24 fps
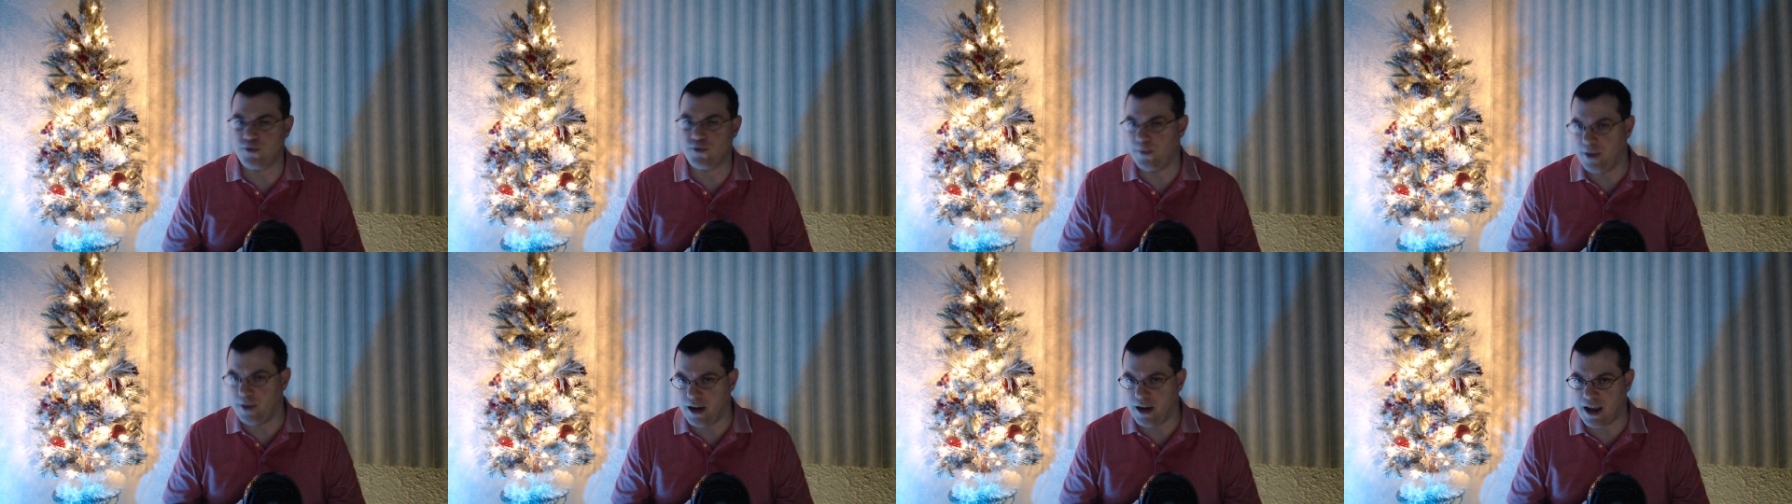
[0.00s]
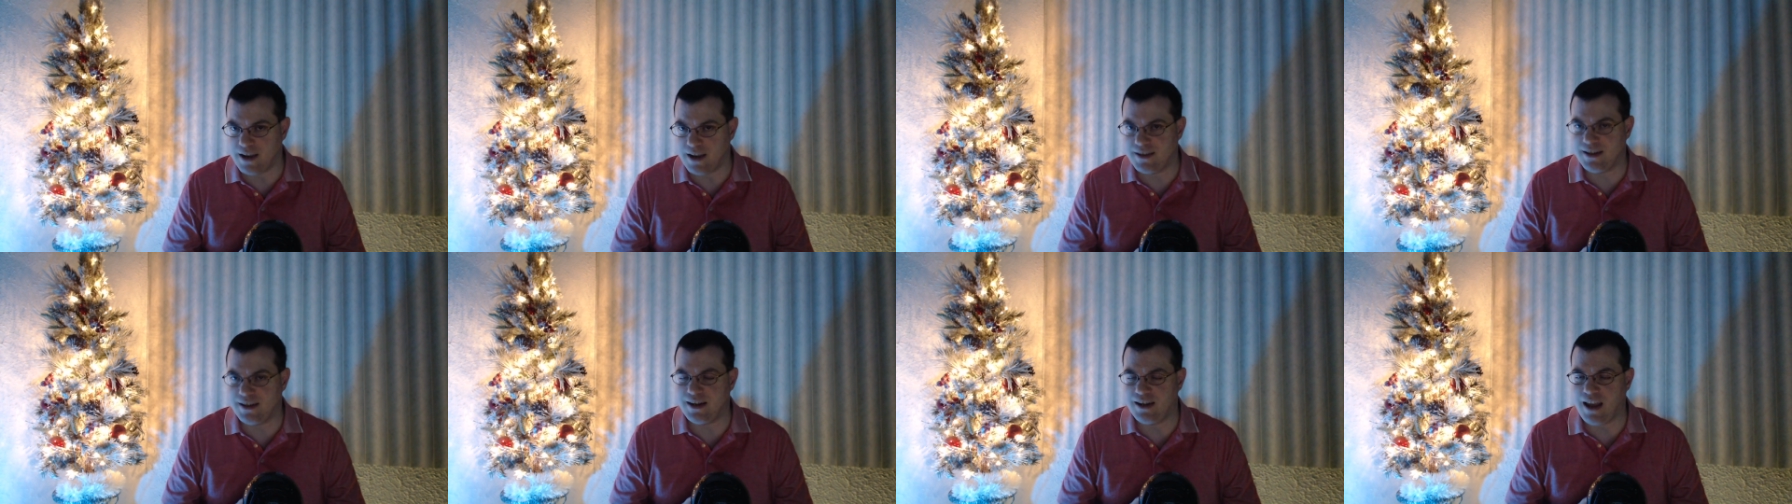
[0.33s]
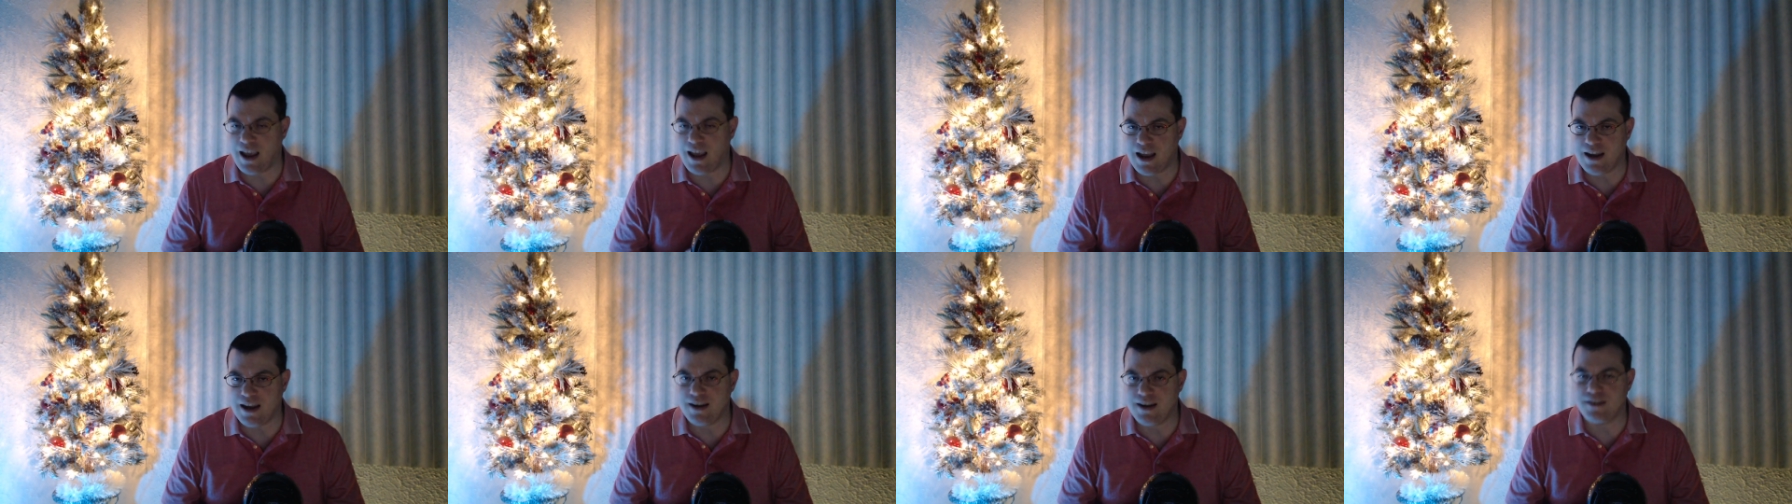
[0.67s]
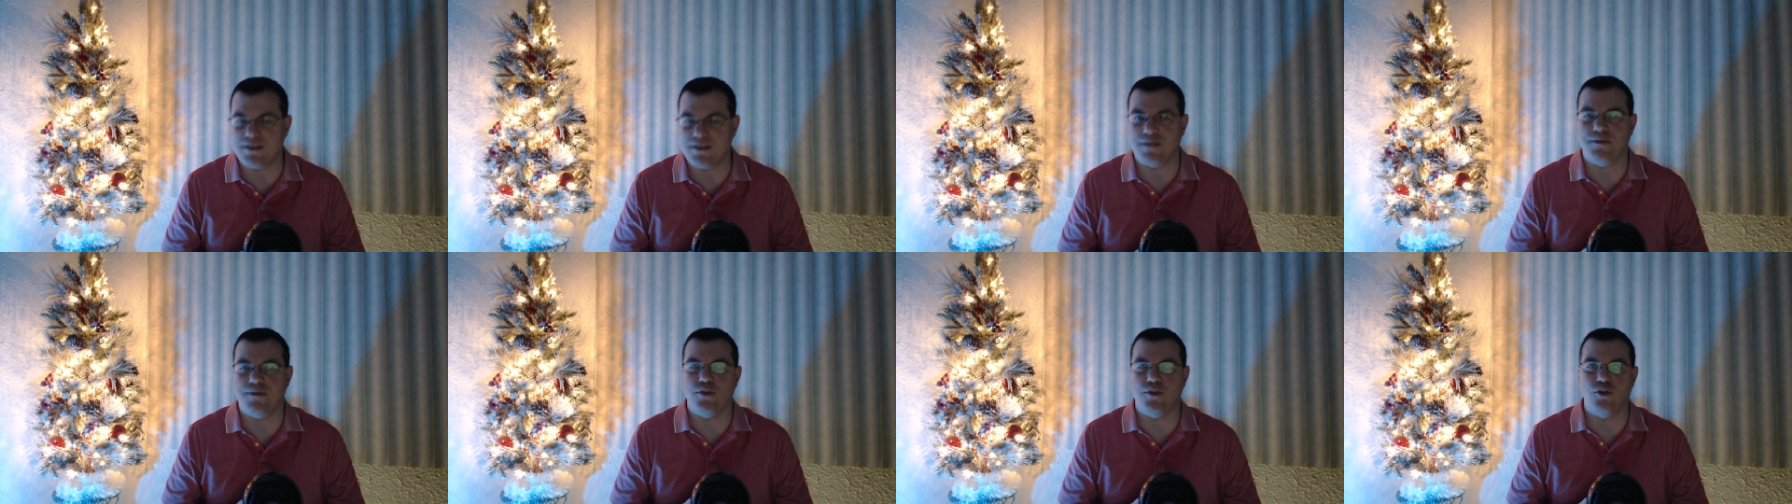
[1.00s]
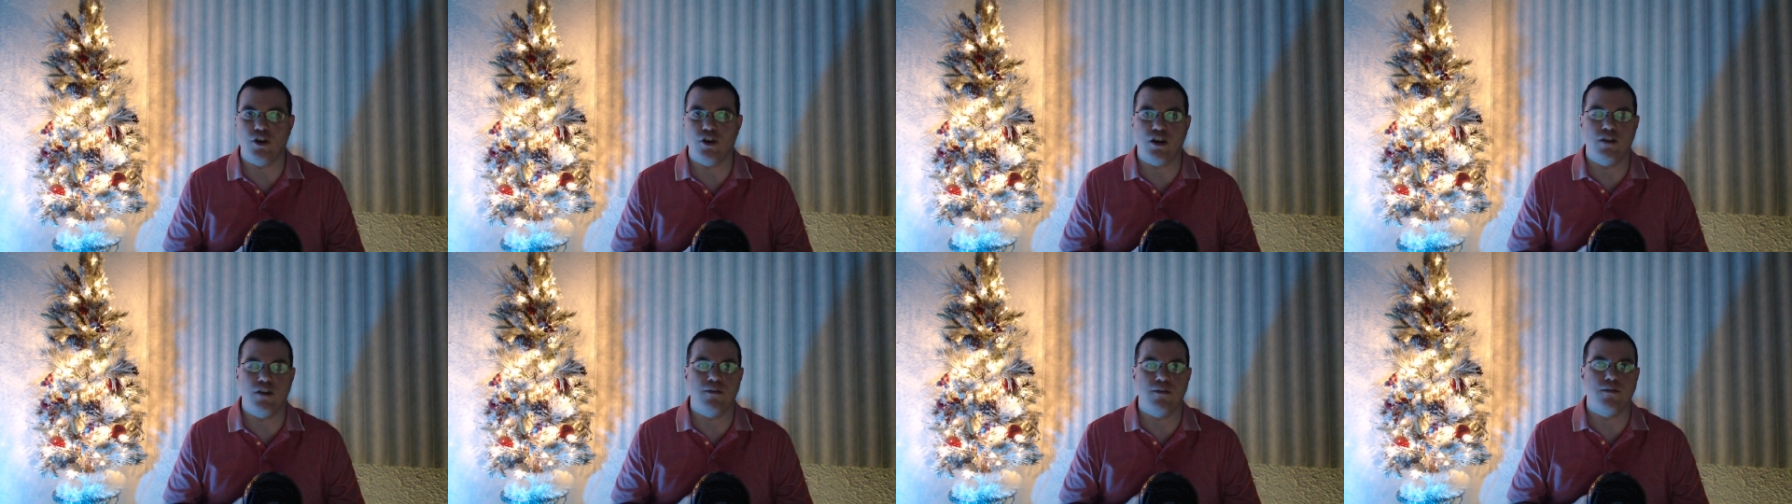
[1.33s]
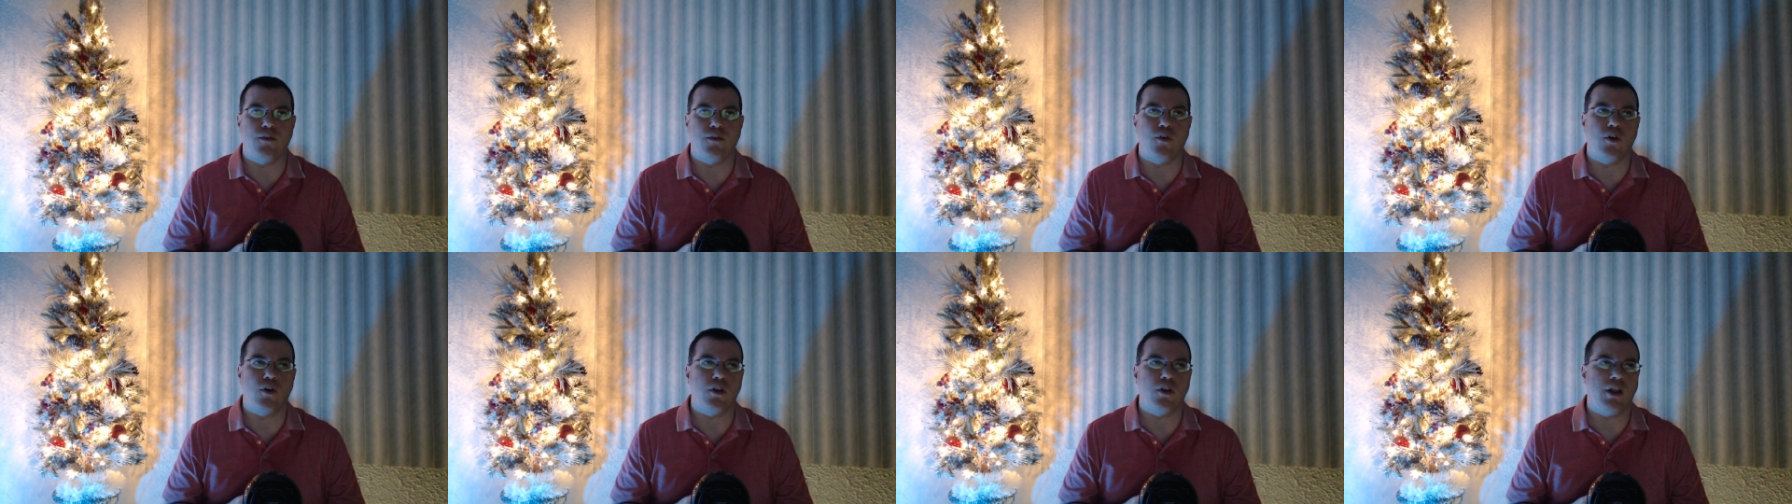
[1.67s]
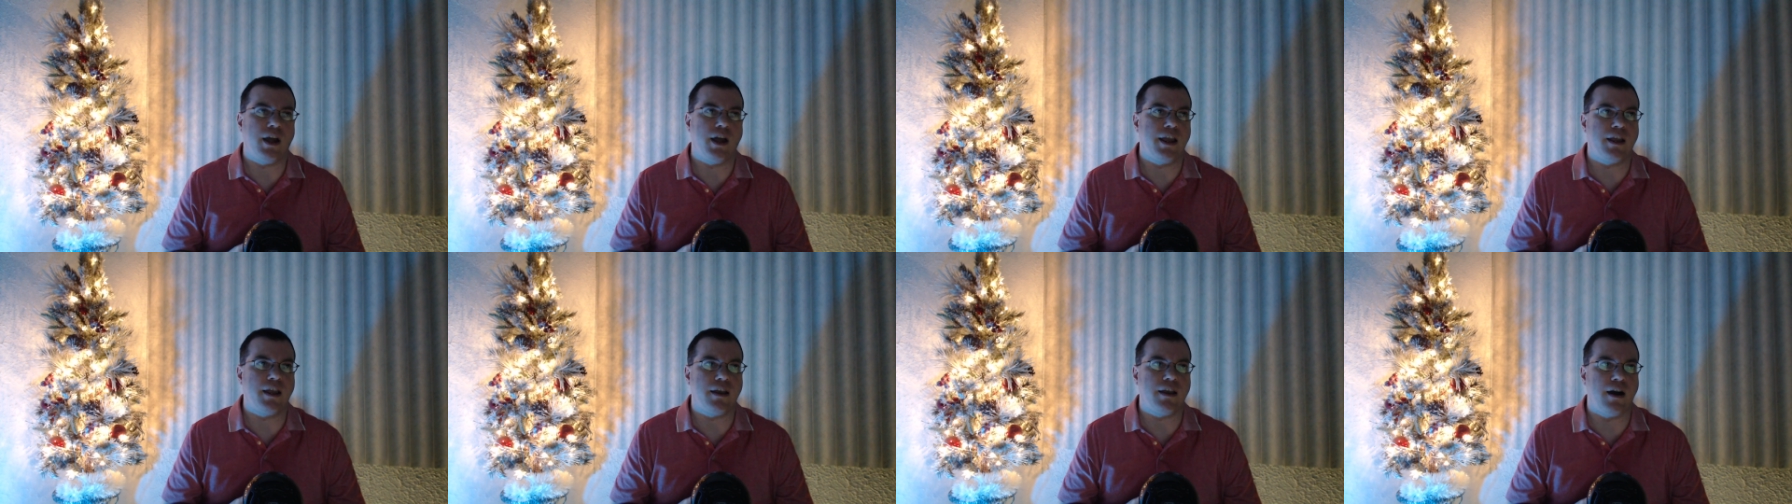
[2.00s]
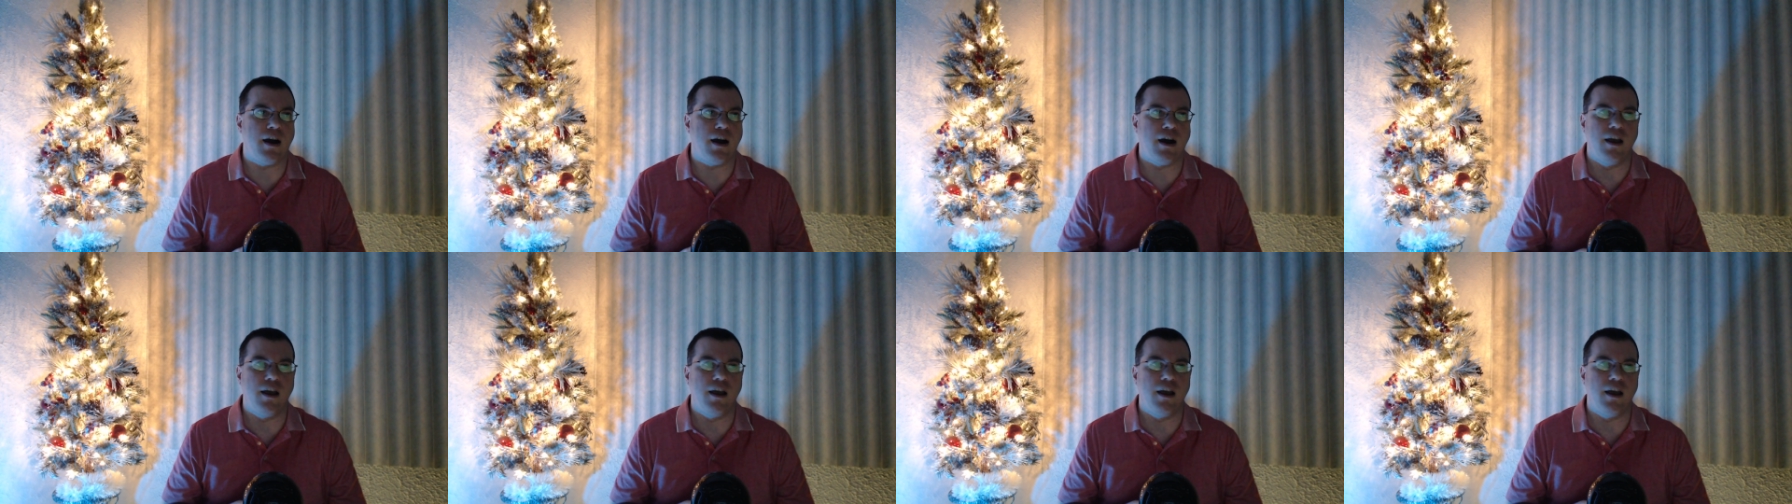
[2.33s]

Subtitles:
from the 1980s if you're looking for, like,